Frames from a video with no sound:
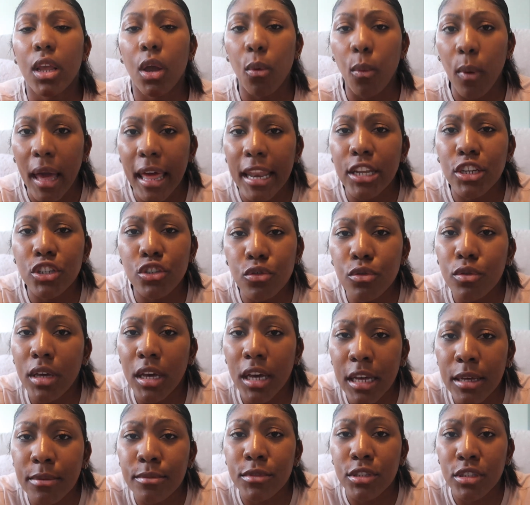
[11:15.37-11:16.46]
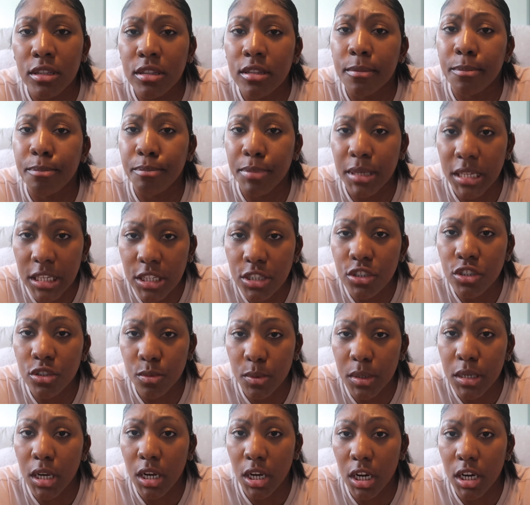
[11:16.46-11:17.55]
Why did you come to the beach,
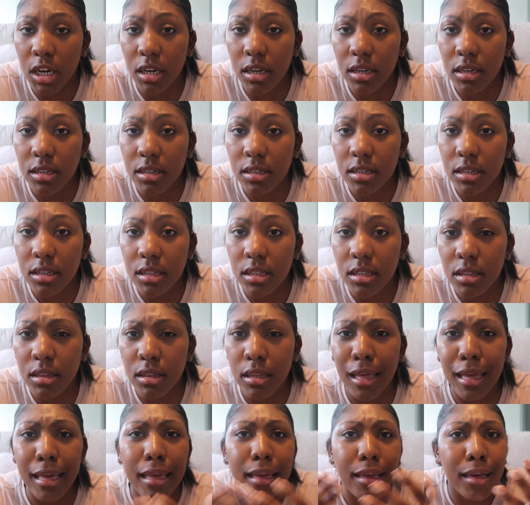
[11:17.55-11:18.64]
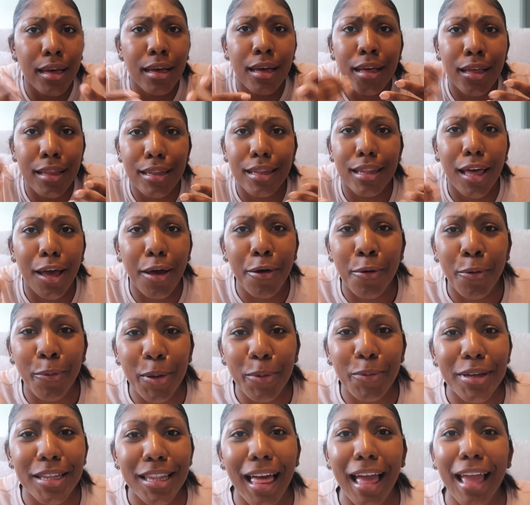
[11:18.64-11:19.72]
sweetheart? Like, hello. We
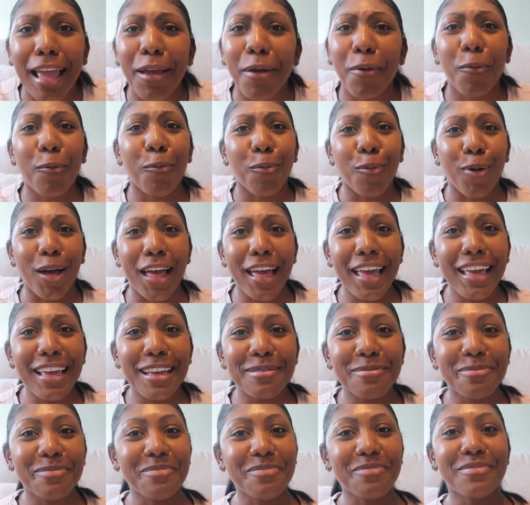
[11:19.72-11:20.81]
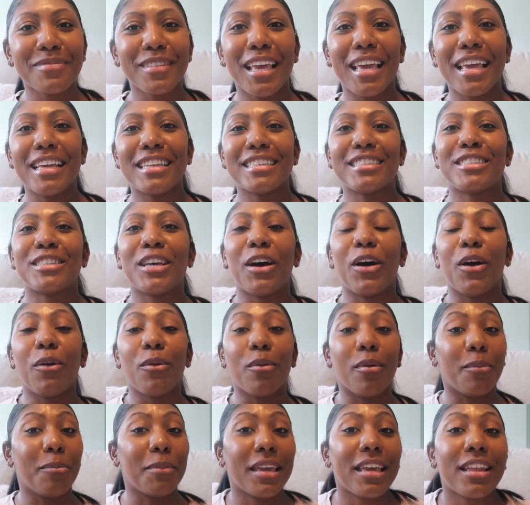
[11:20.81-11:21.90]
were like, what? So
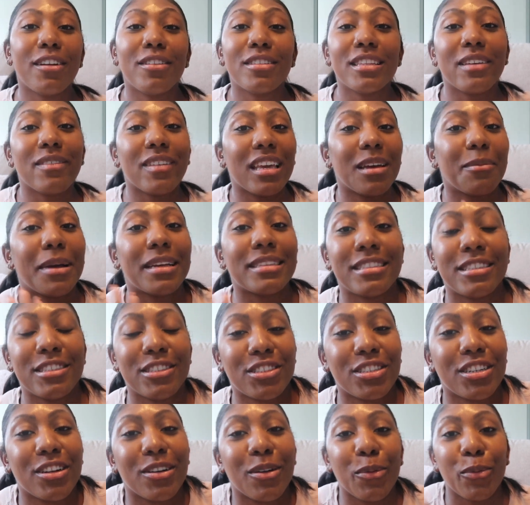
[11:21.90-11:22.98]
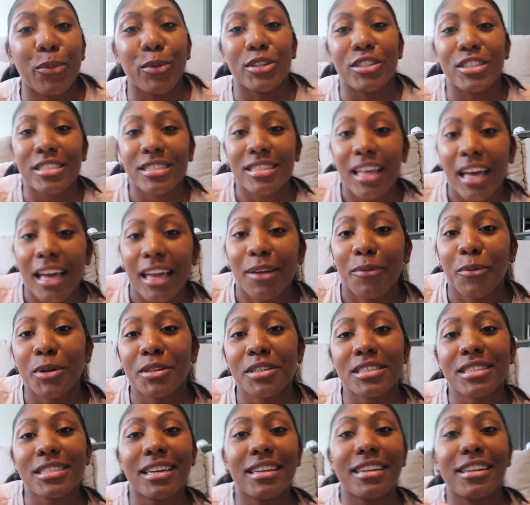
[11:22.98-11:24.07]
me and Olivia and my sister were just like, we're
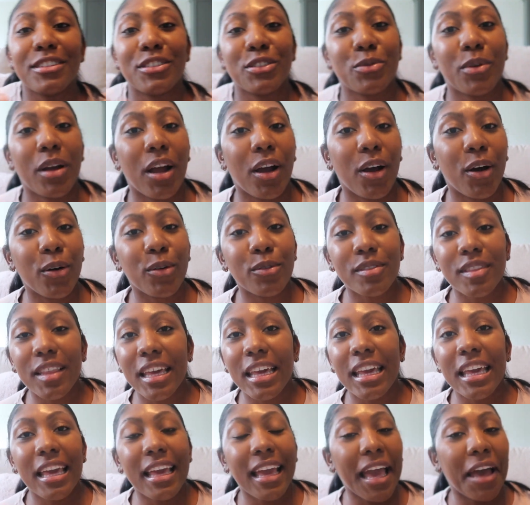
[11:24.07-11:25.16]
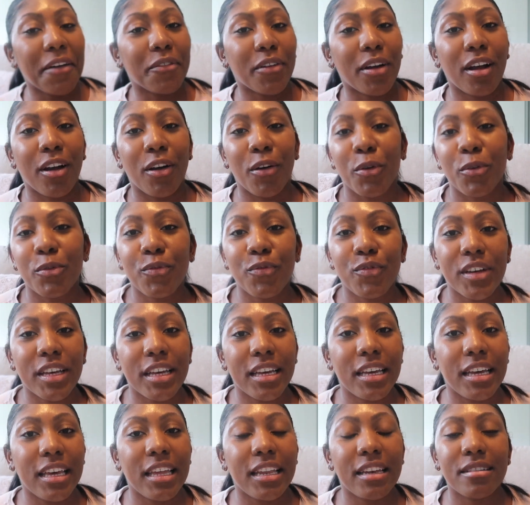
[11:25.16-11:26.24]
just gonna do our own thing, have our own
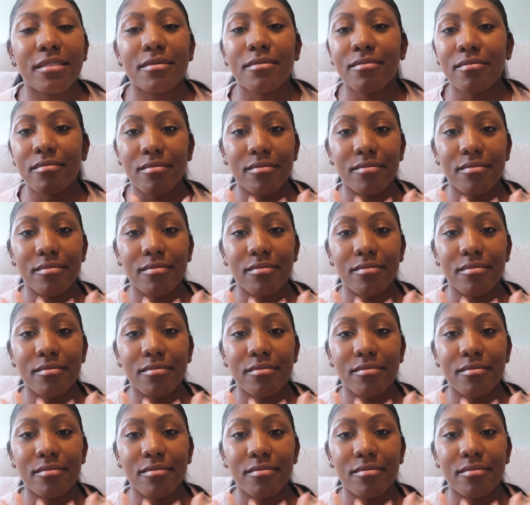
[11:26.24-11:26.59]
fun.